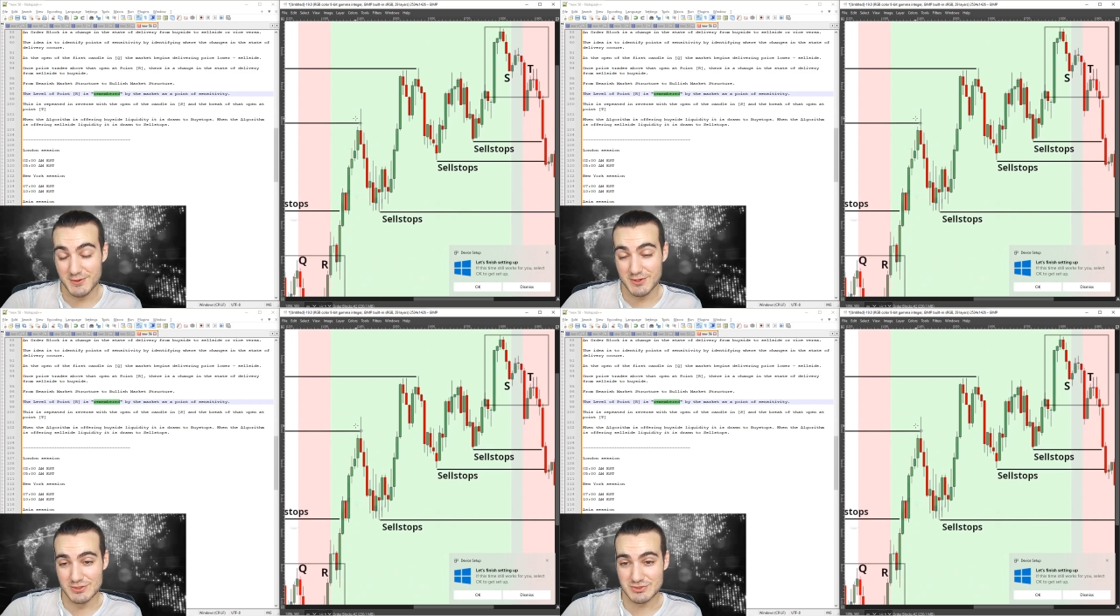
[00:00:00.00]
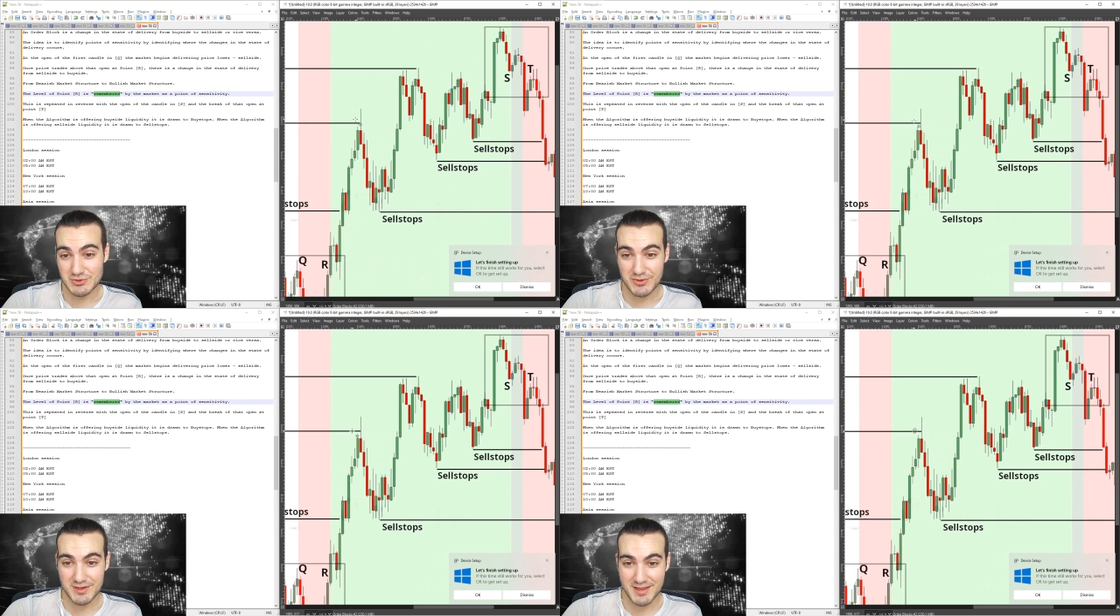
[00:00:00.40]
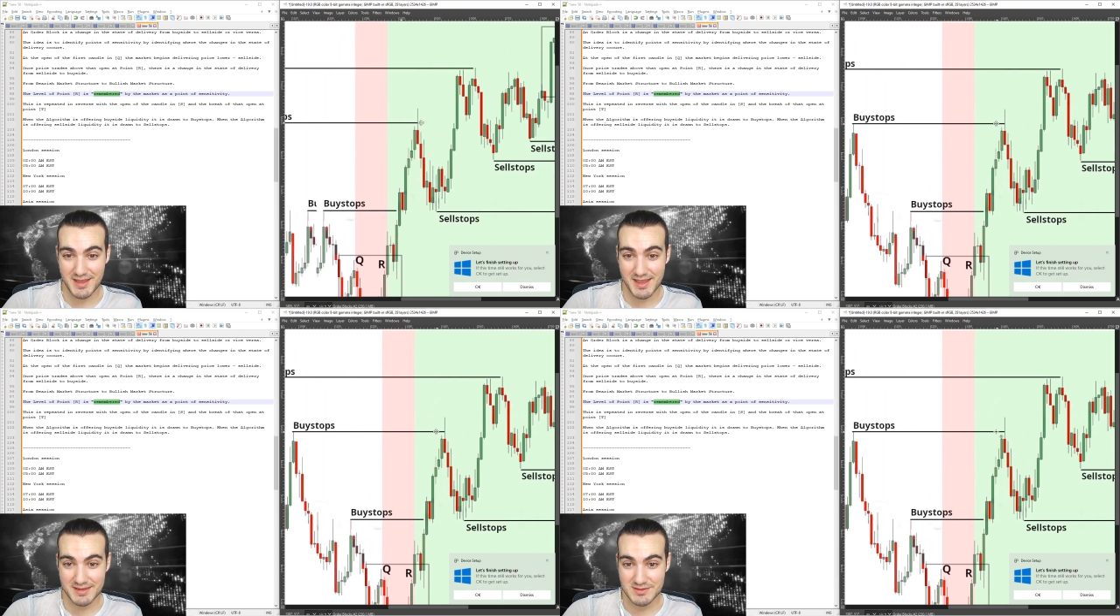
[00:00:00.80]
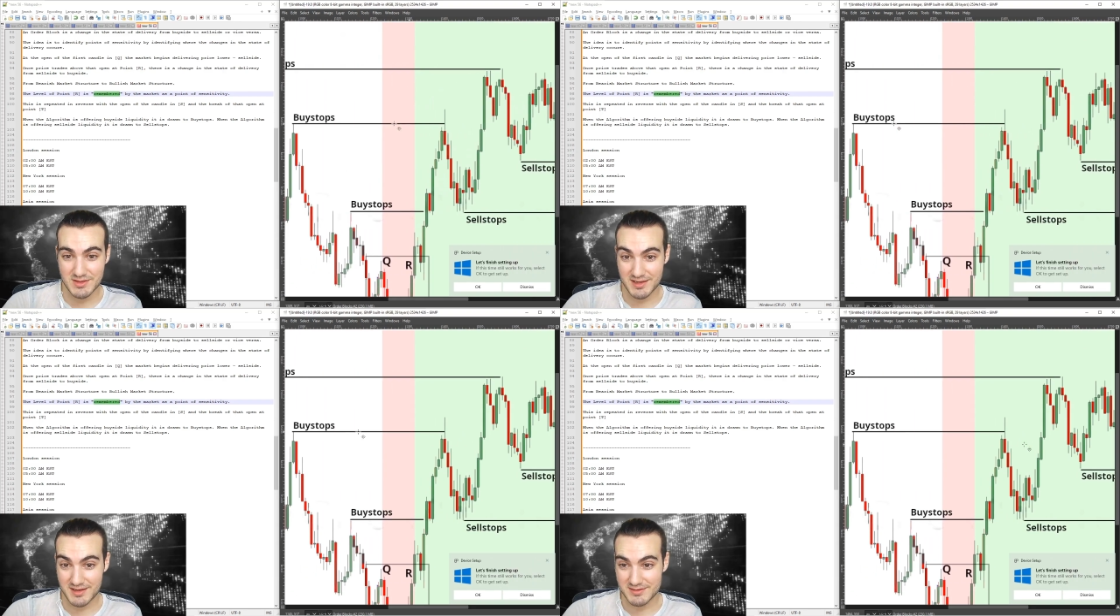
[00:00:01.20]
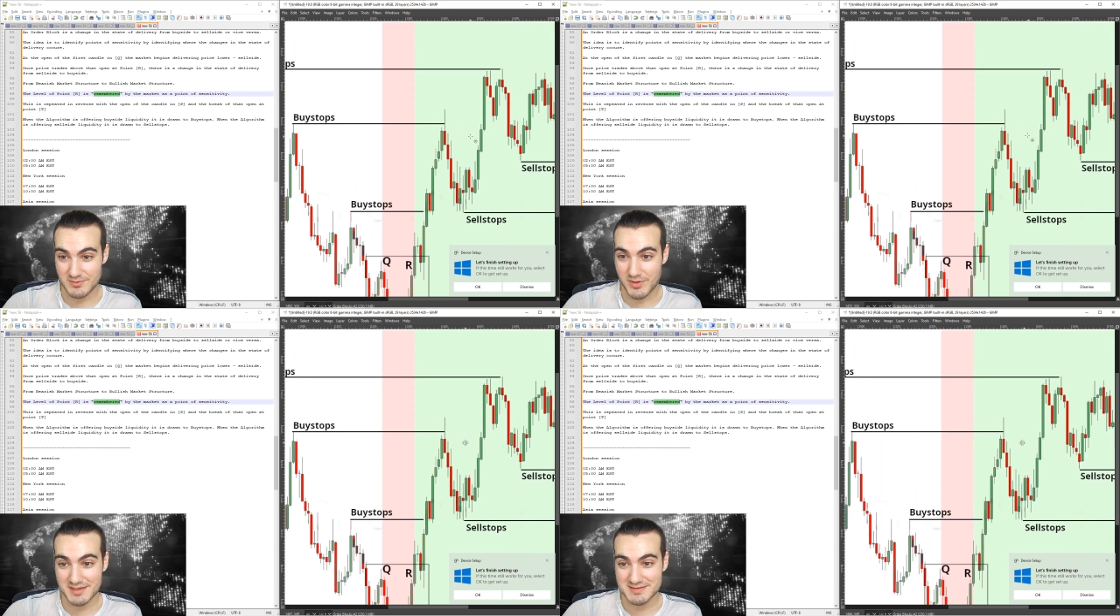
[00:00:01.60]
shorting at the
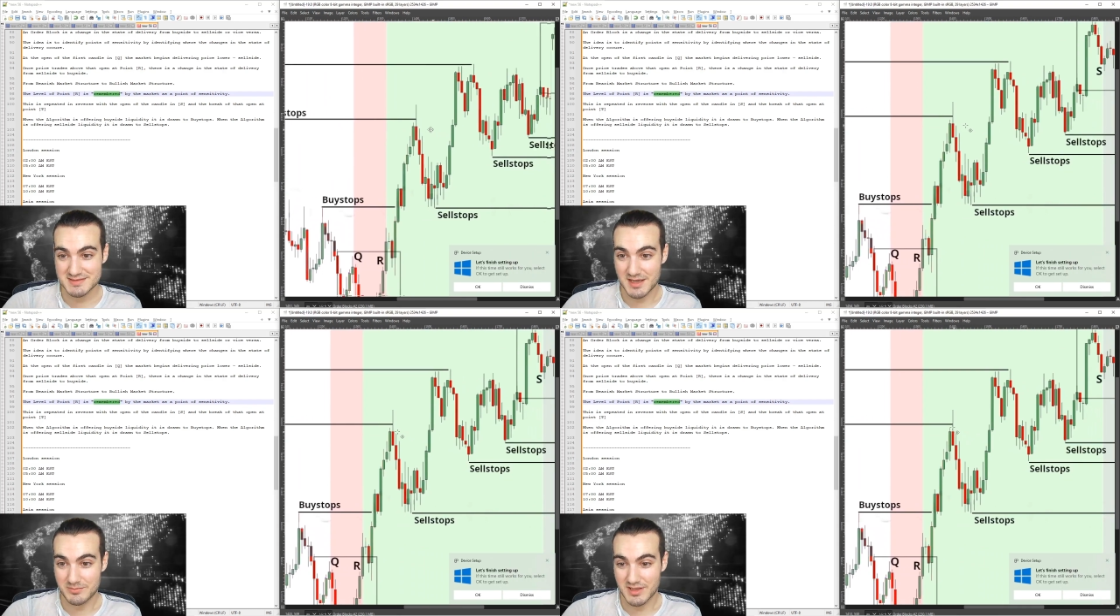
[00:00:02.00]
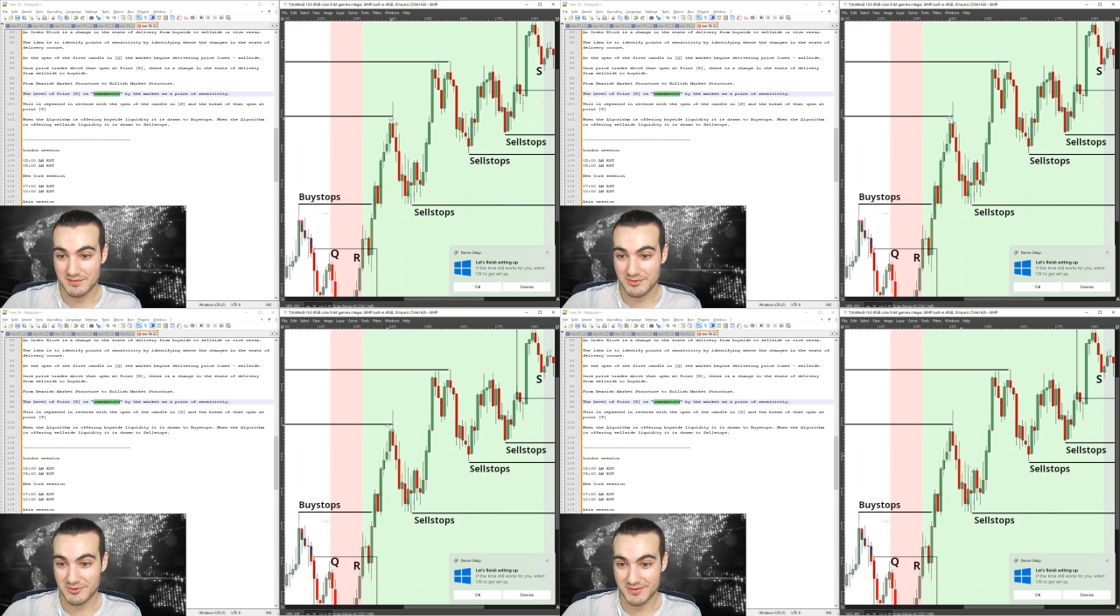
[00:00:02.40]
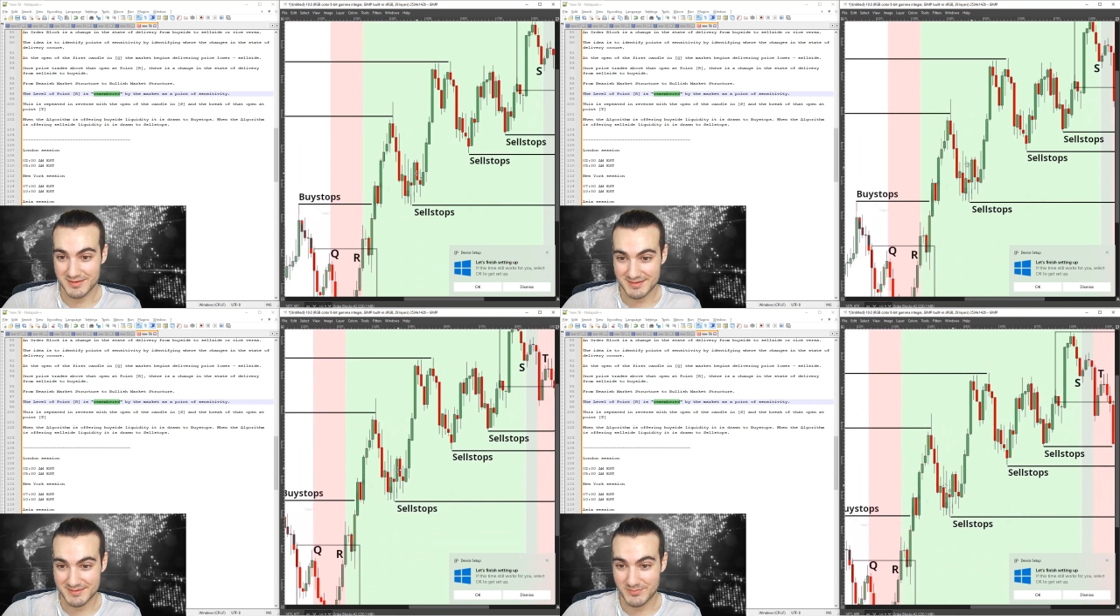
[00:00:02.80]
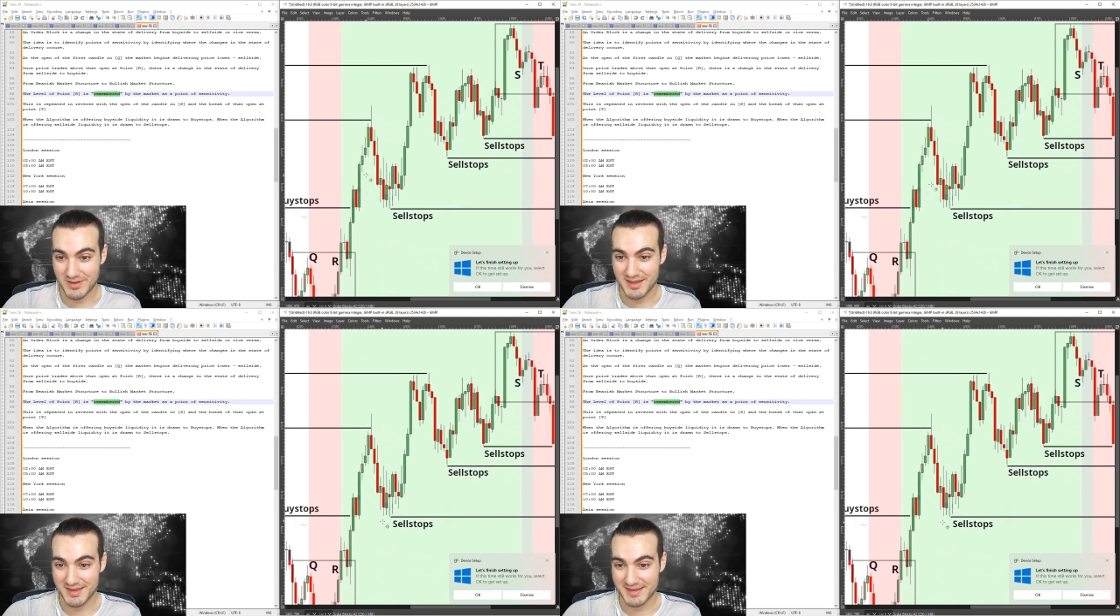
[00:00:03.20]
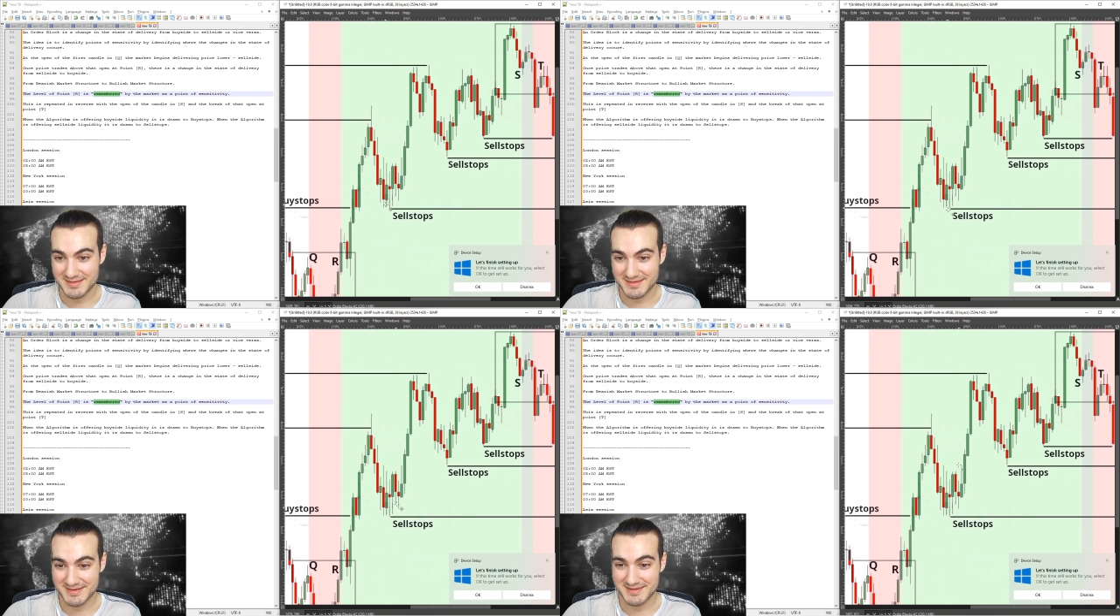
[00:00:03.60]
buy stop level and then buying at
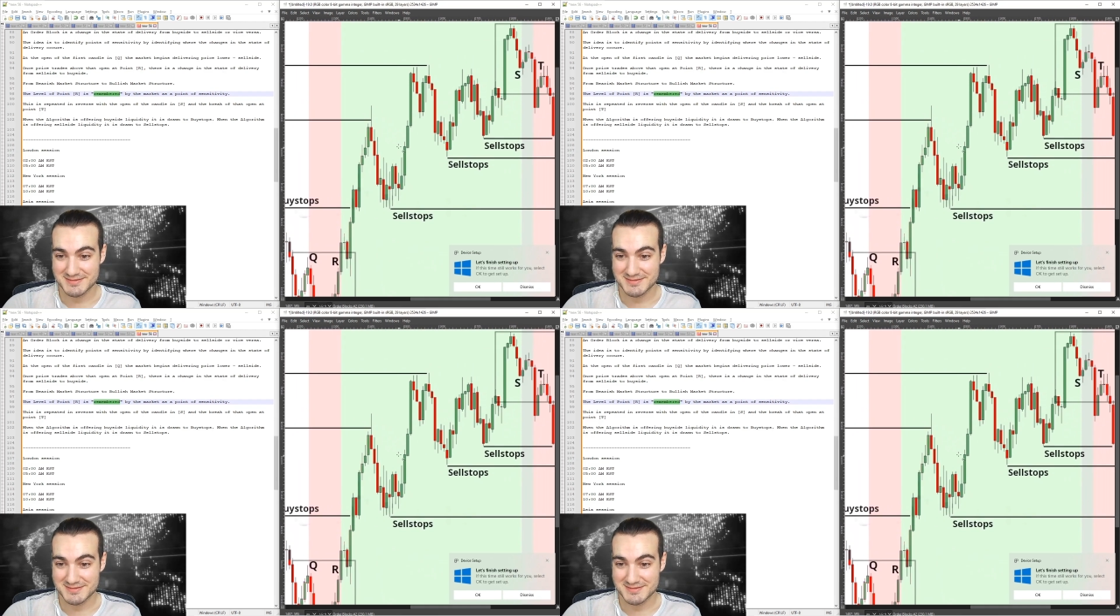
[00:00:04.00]
the